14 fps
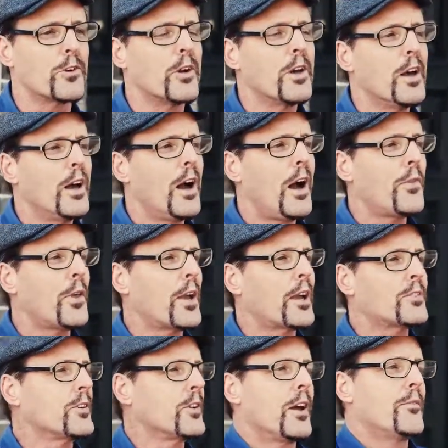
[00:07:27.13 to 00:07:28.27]
So I think I
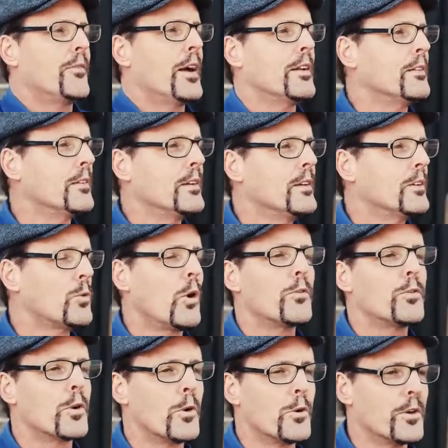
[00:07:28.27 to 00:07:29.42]
still have that
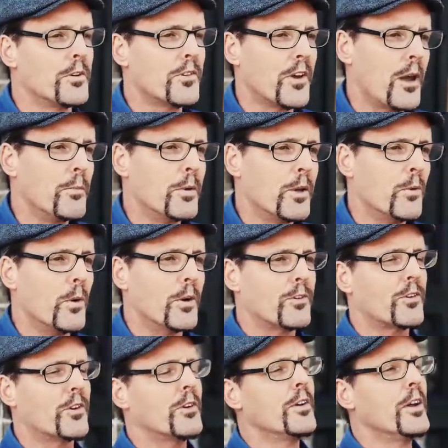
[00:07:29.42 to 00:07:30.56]
12-year-old inside me who wants
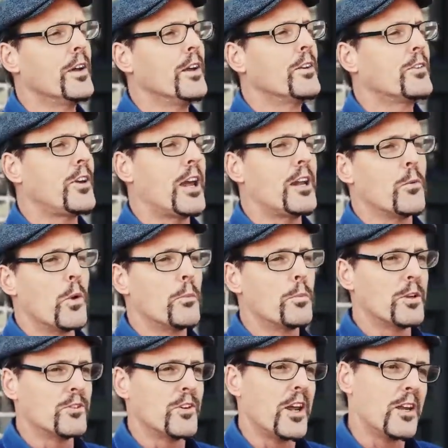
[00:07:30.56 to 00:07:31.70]
to stand at
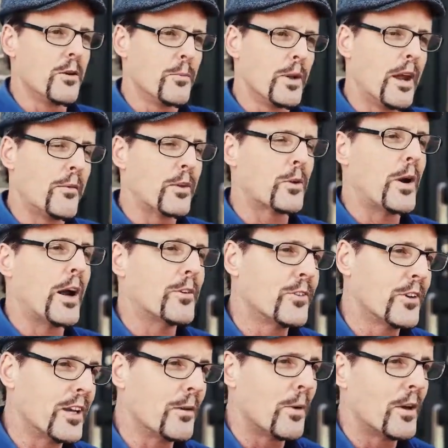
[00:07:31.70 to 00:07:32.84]
Wembley Stadium and have the crowd
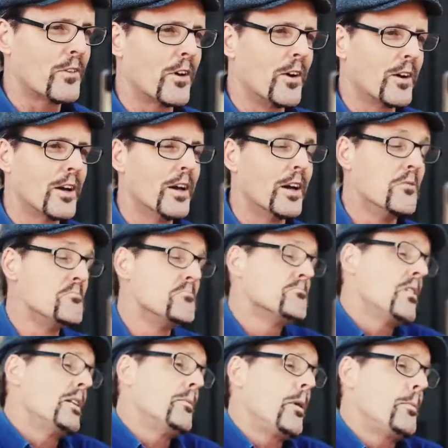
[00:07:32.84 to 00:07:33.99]
singing my song.
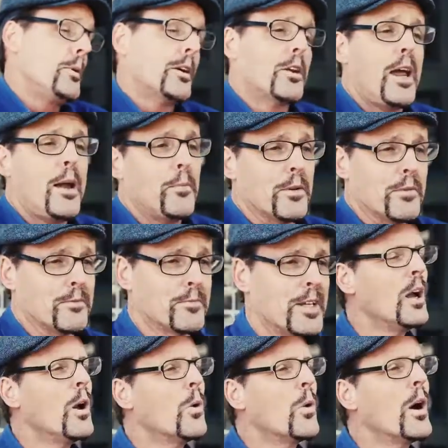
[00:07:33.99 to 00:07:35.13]
And maybe it could happen.
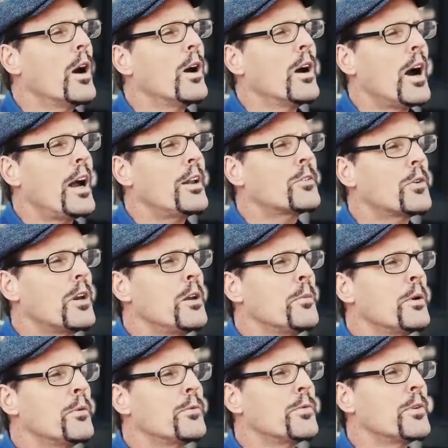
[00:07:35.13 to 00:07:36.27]
Well, I dream
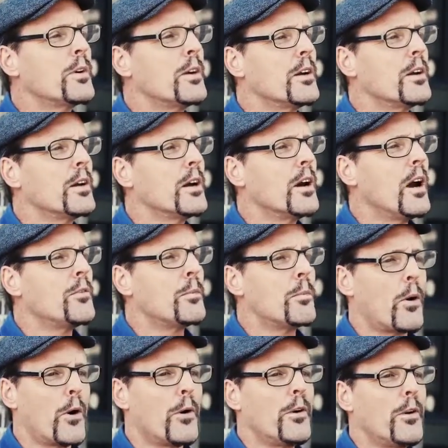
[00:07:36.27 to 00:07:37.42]
of a
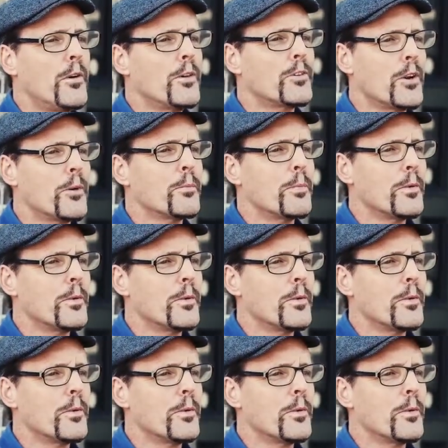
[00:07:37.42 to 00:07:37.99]
partnership.